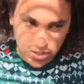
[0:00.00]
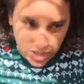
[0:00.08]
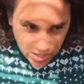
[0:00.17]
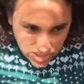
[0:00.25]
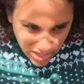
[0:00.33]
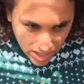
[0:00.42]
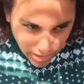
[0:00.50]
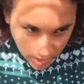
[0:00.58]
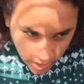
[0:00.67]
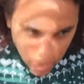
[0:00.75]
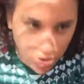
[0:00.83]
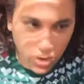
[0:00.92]
It has like a
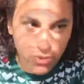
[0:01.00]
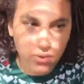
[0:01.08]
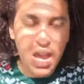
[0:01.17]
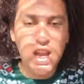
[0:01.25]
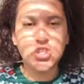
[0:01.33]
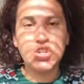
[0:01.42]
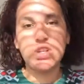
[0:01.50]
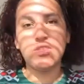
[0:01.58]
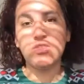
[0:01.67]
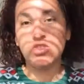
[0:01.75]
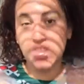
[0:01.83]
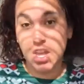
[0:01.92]
linear fashion.
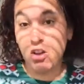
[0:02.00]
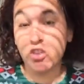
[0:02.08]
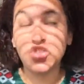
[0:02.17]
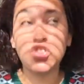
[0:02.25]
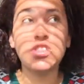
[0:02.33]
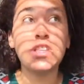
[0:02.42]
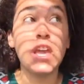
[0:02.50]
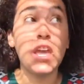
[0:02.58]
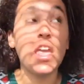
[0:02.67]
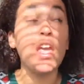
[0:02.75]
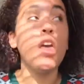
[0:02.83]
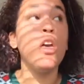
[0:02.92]
I'll just say